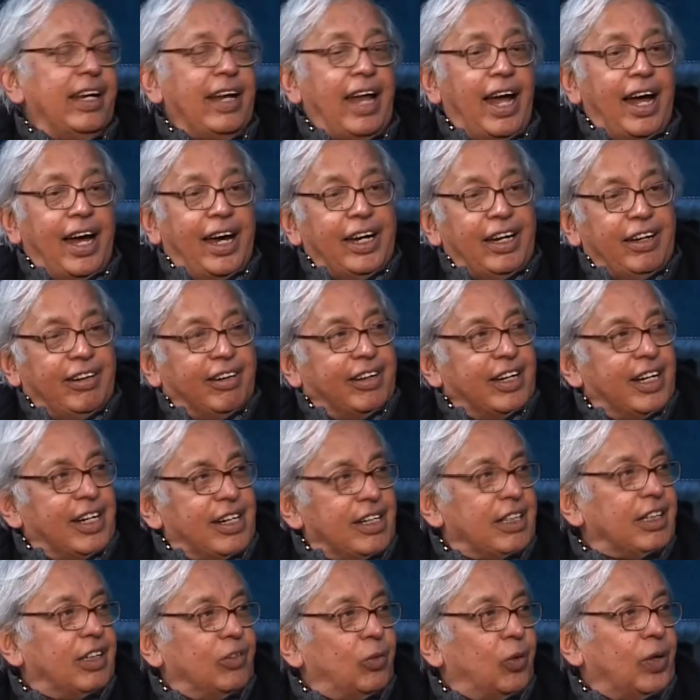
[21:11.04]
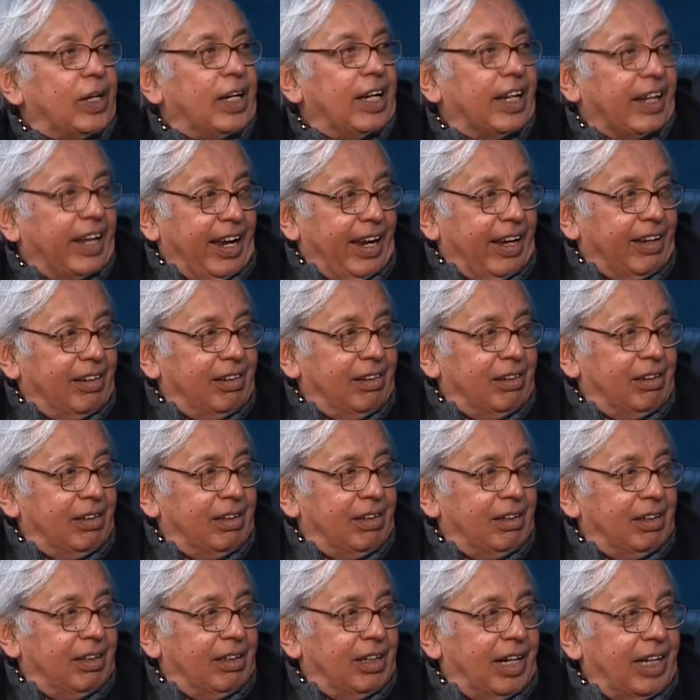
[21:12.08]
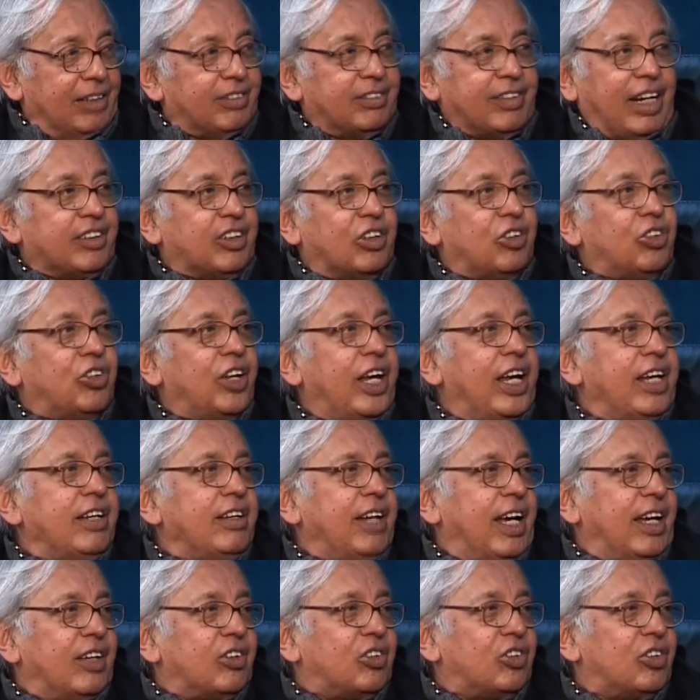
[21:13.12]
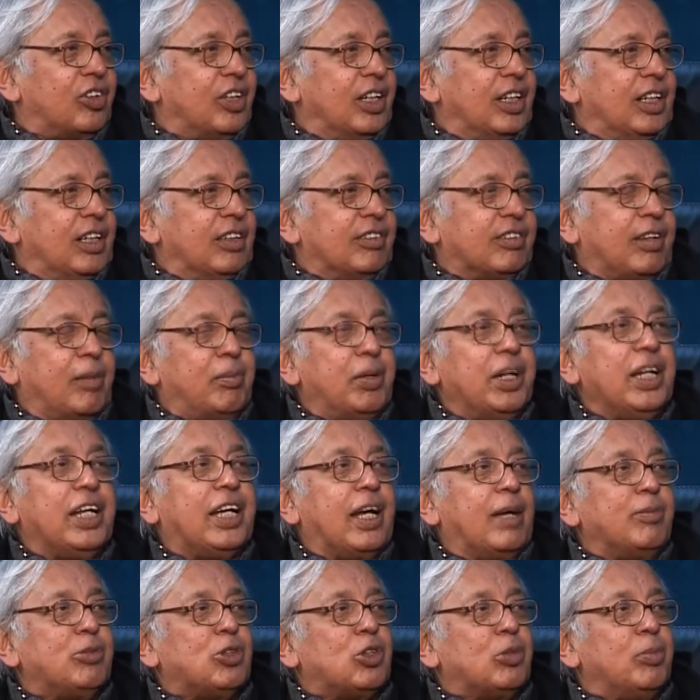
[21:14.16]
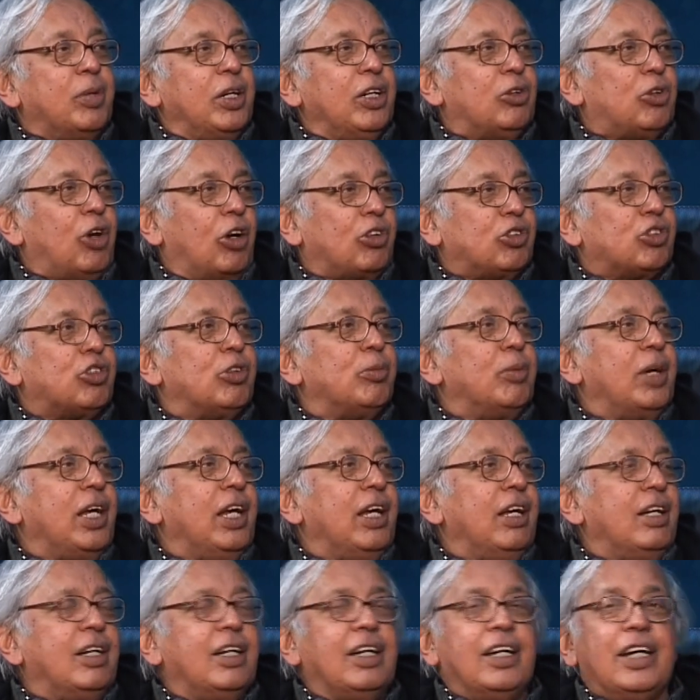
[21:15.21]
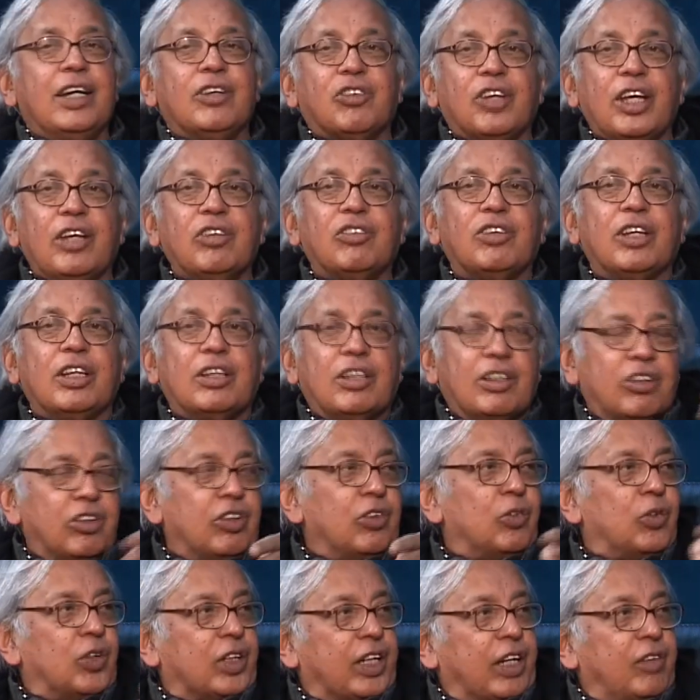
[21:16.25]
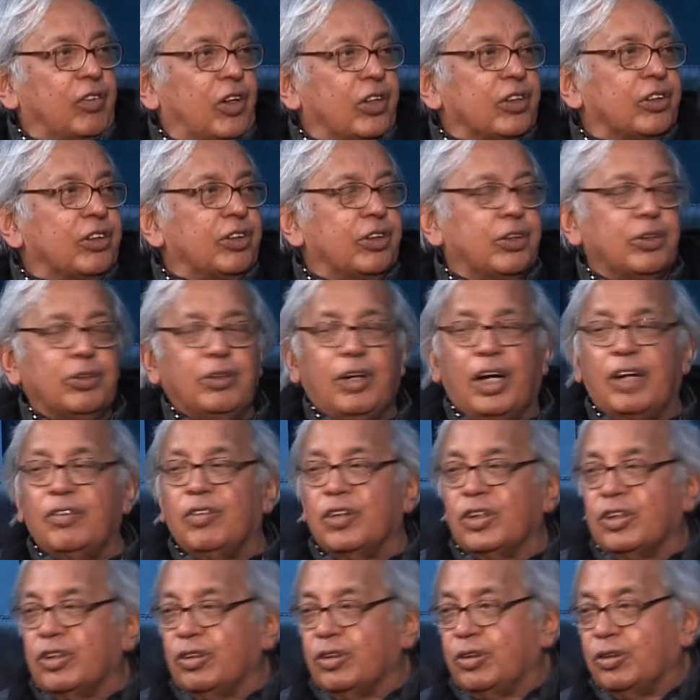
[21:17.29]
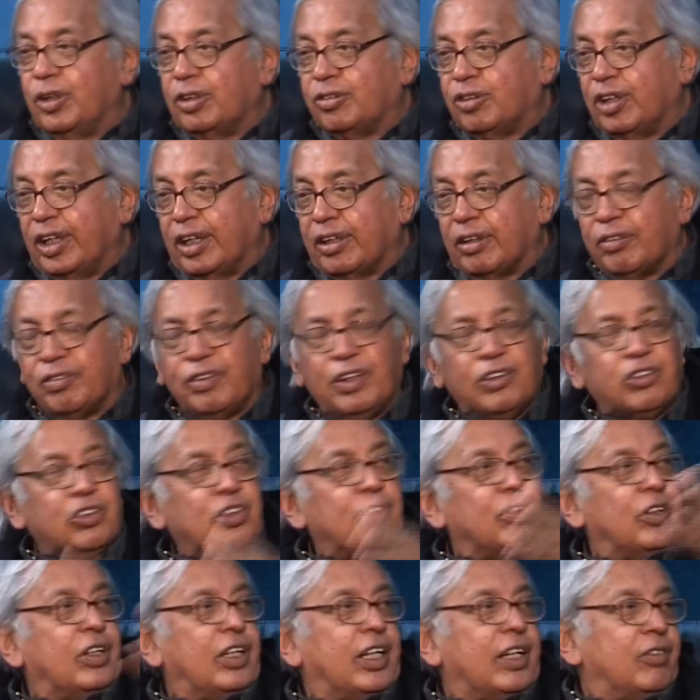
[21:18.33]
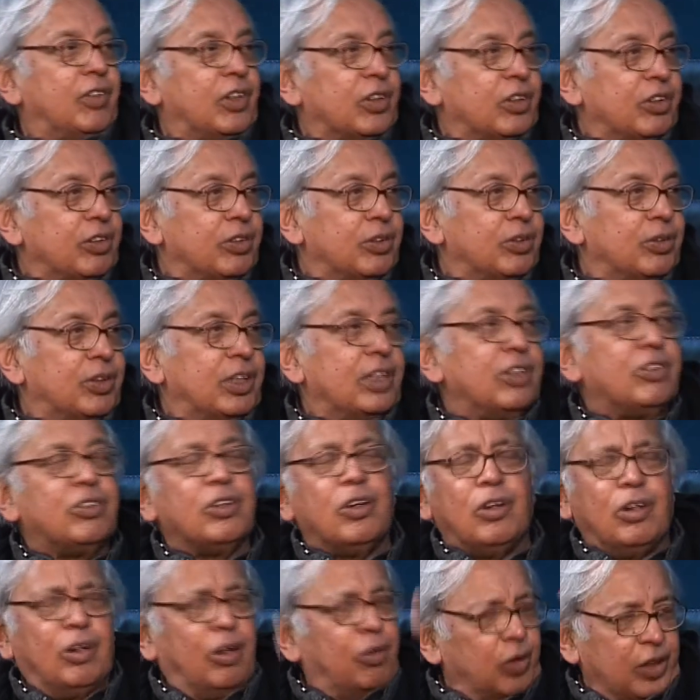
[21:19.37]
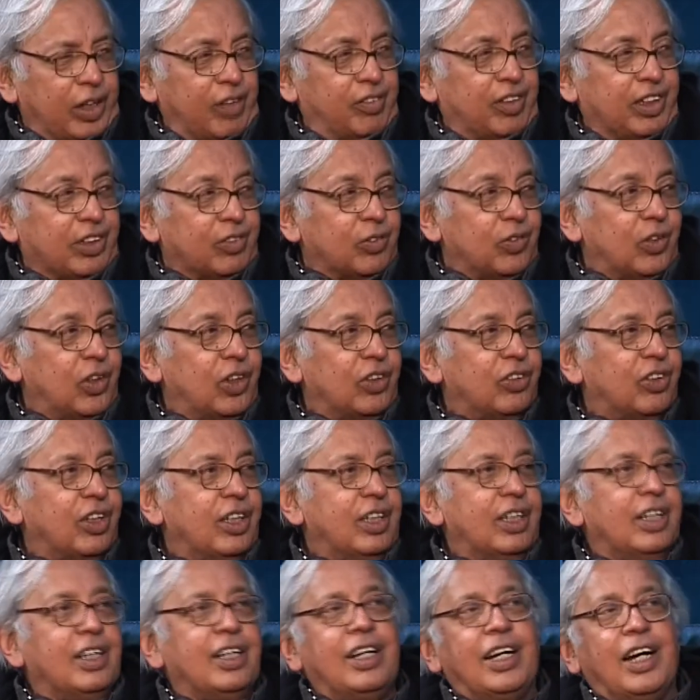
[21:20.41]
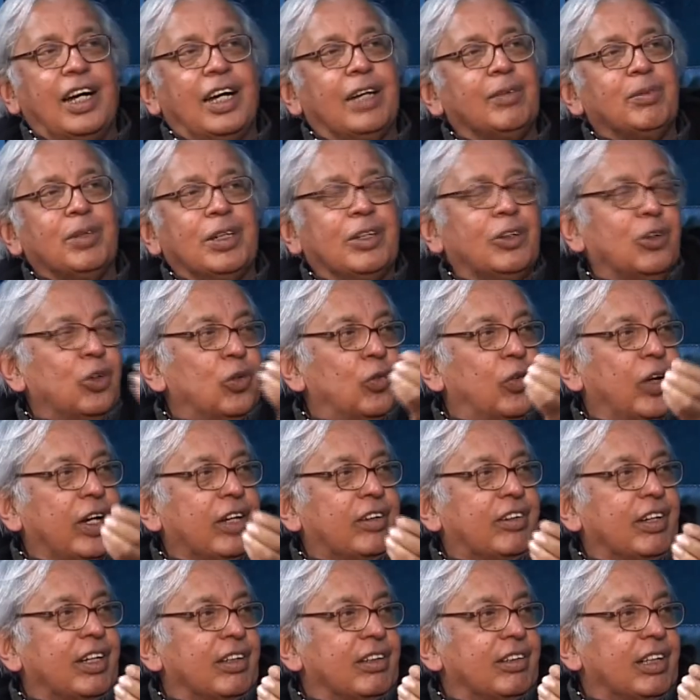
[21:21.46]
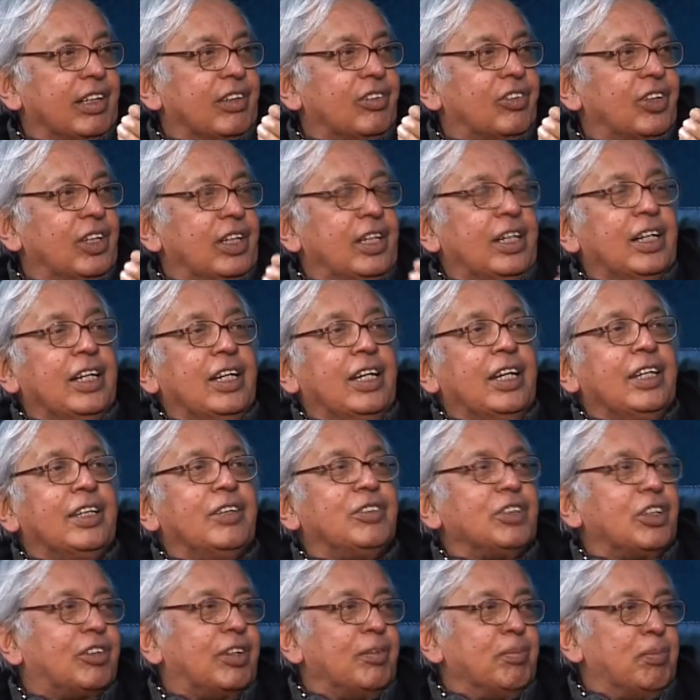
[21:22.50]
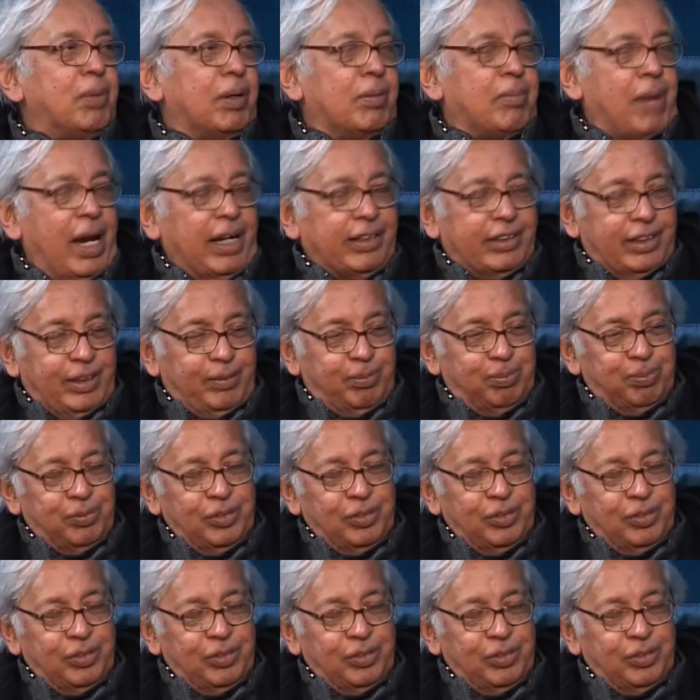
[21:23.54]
I turned the wheel again I started saying yes. Somebody comes to me, talks to me and says, this is what I want to do. I want to do a theatre festival. I want to do this or whatever it was. I am innovating this. There was a simple matter.